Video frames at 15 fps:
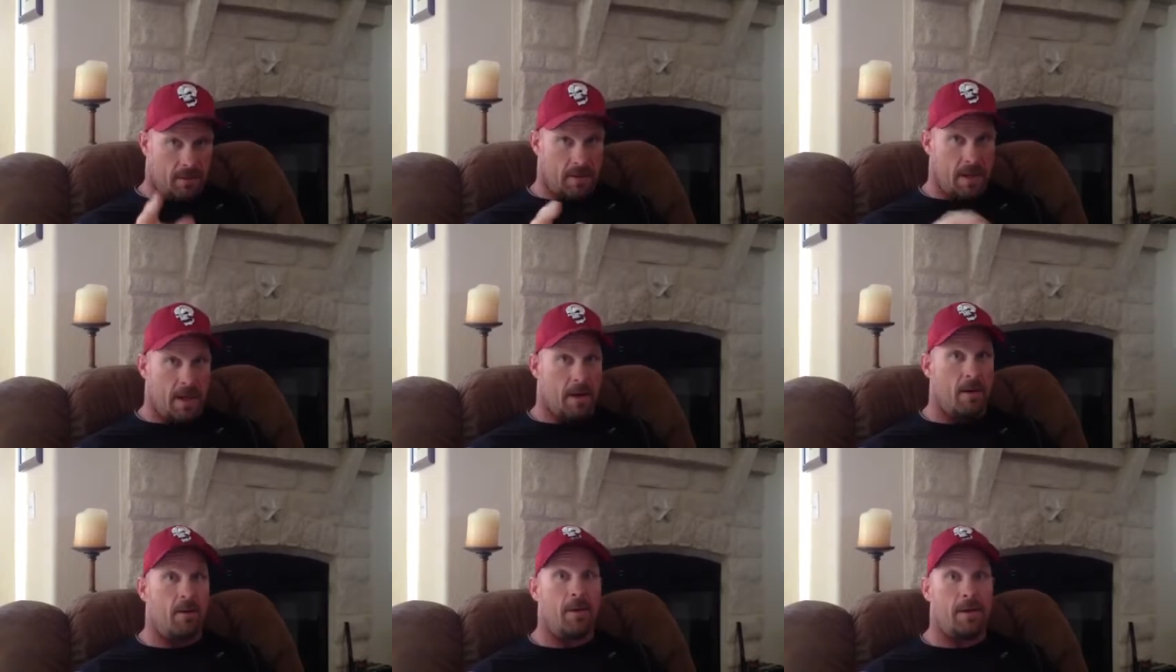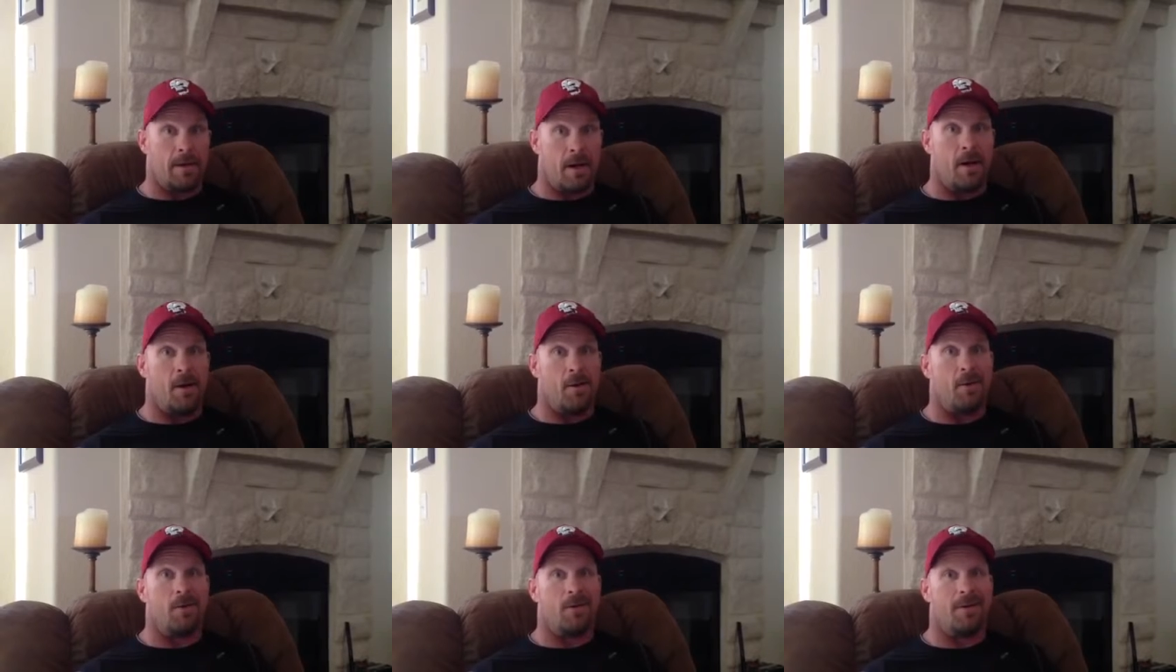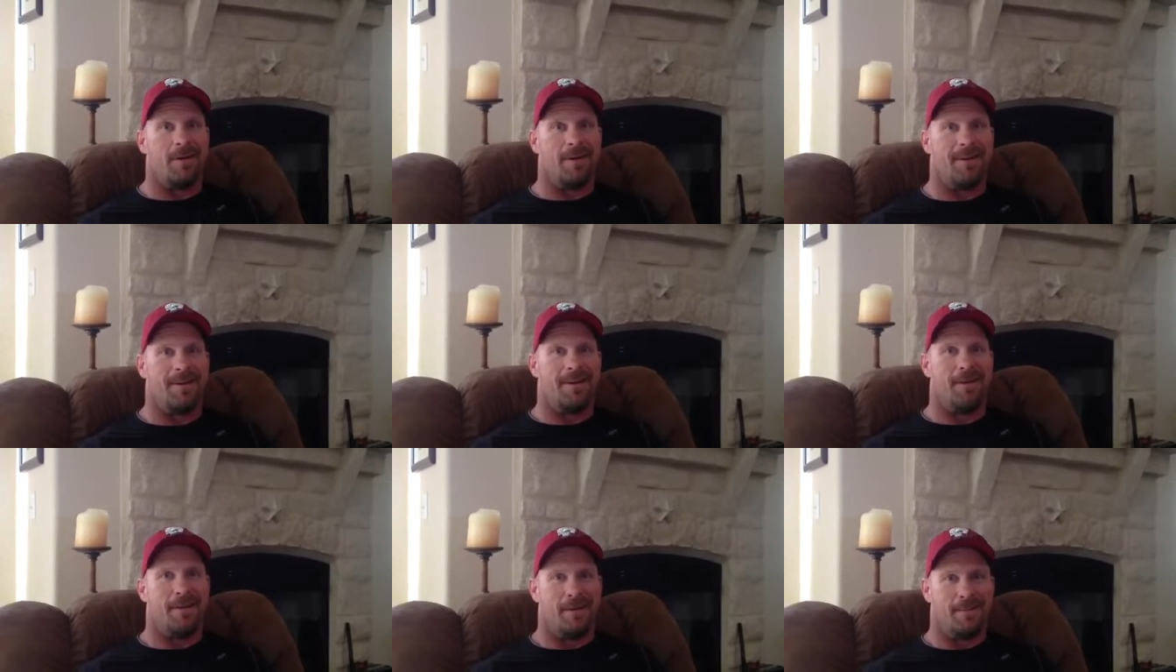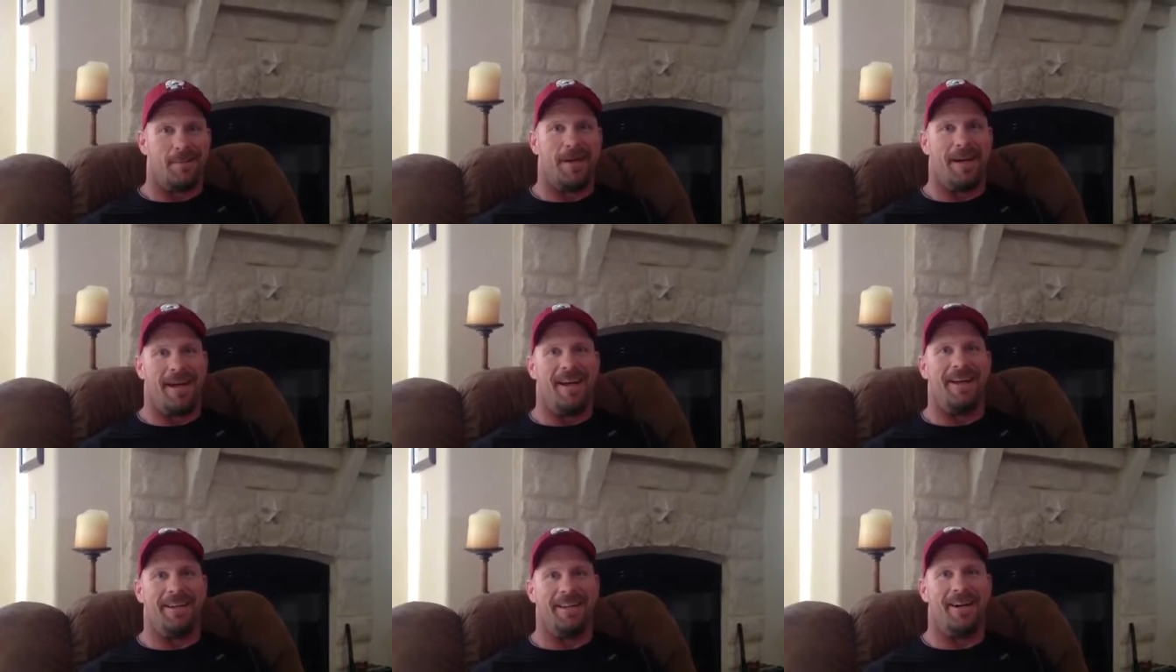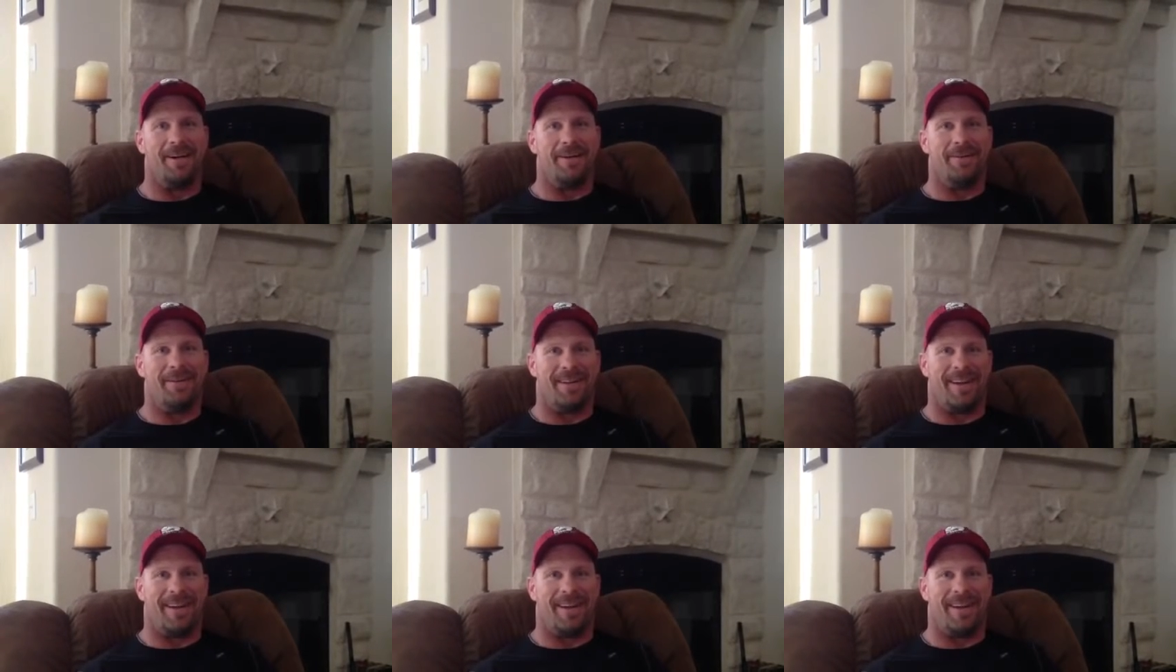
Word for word: not only no, but hell no.